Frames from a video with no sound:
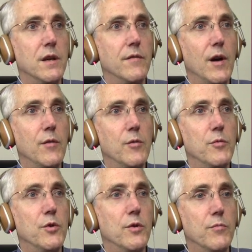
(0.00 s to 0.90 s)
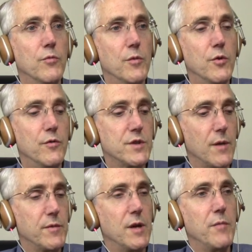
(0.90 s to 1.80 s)
If I remove
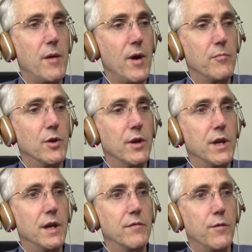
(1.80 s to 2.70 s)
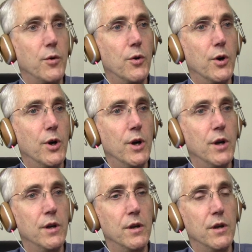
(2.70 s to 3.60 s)
something, maybe I'm looking for
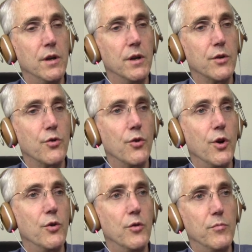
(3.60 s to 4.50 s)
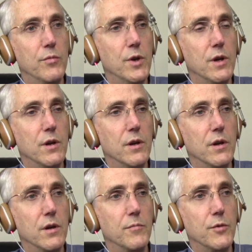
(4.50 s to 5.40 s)
Chrome,
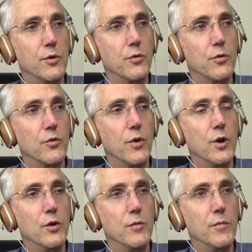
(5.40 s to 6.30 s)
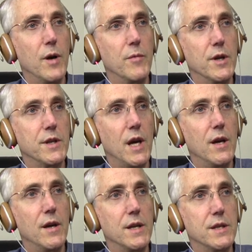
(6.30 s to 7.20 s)
Google Chrome. I'm going to
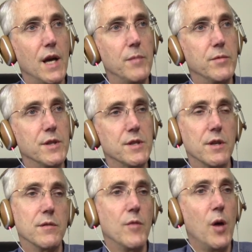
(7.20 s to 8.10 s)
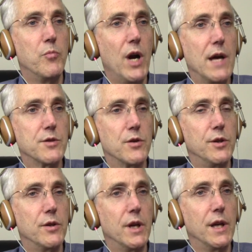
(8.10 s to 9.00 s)
type. It's a browser
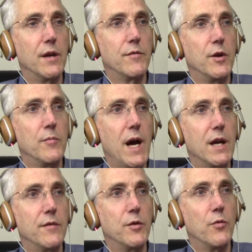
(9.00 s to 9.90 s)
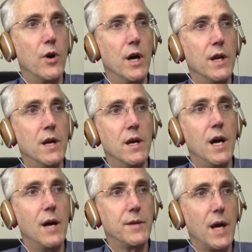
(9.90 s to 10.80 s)
you can get for your Mac if you want.
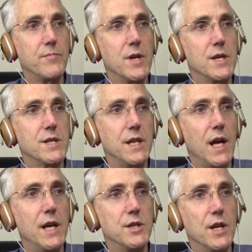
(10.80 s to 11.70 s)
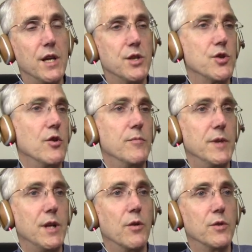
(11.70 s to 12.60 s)
I typed in a CH and it's showing me
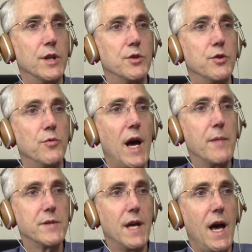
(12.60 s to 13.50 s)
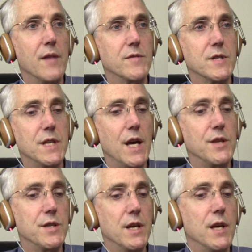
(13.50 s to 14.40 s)
the only 2 apps that have
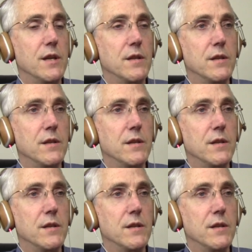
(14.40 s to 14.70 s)
CH in it.